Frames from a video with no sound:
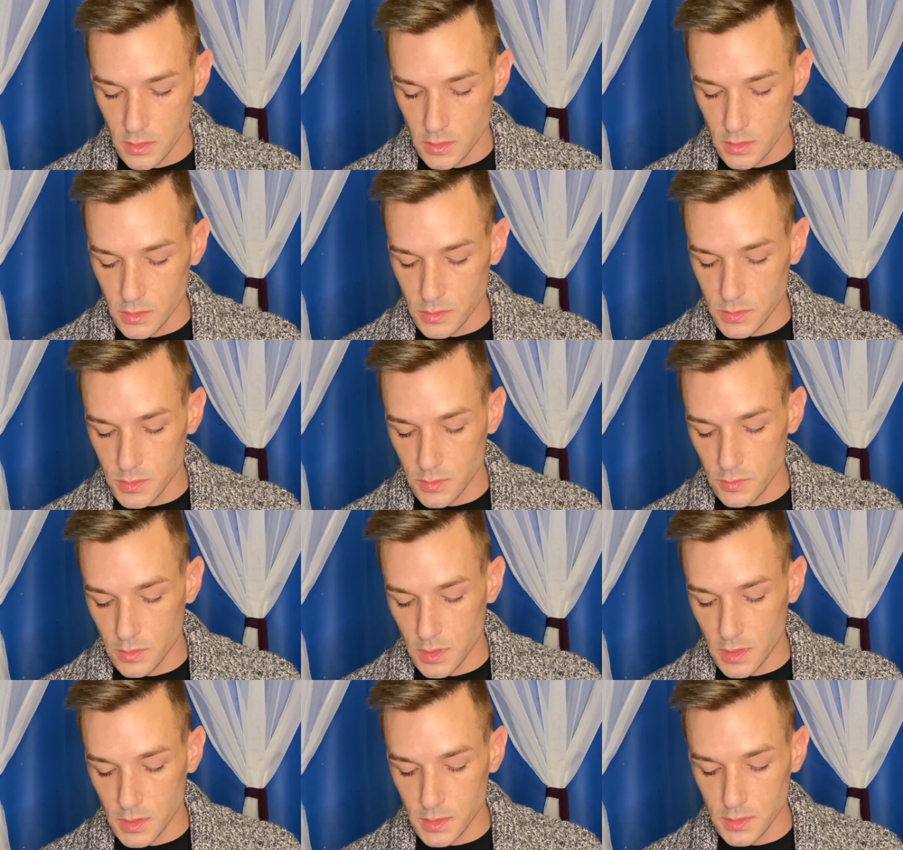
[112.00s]
So
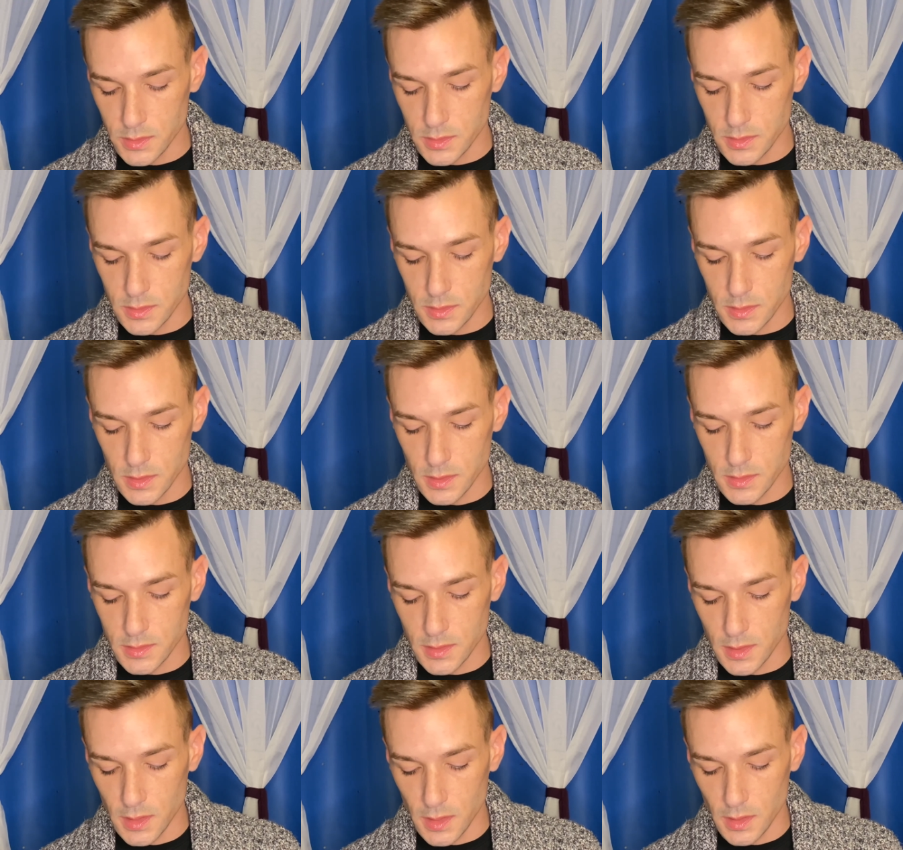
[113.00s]
this is
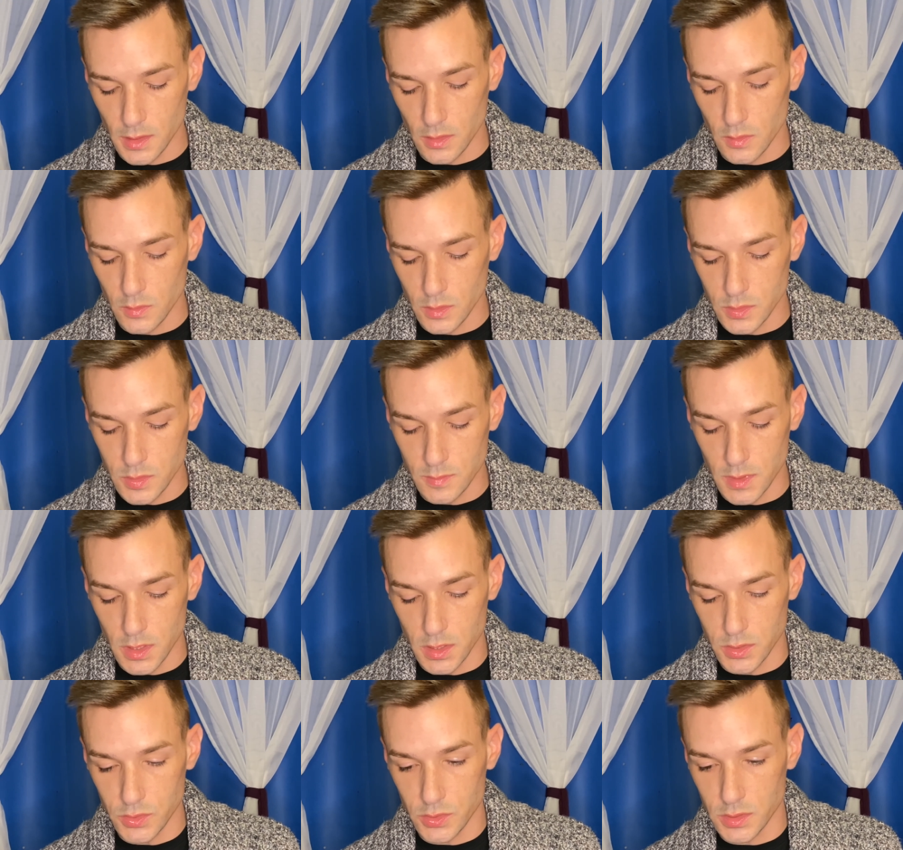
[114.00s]
like going to be
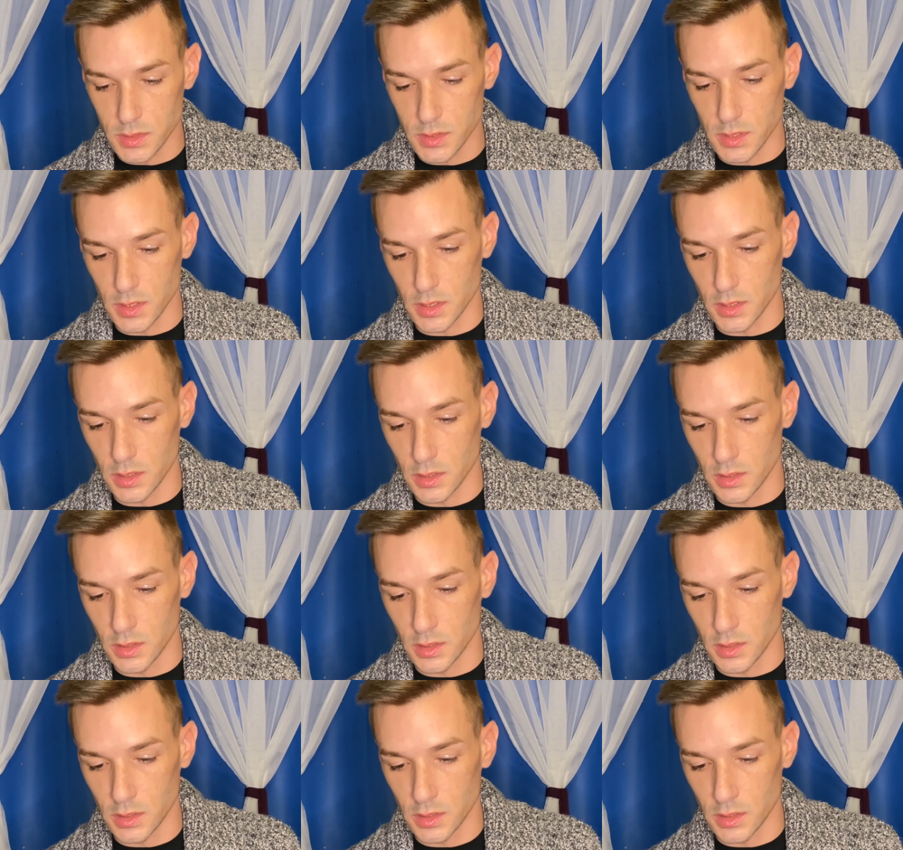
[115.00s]
interesting.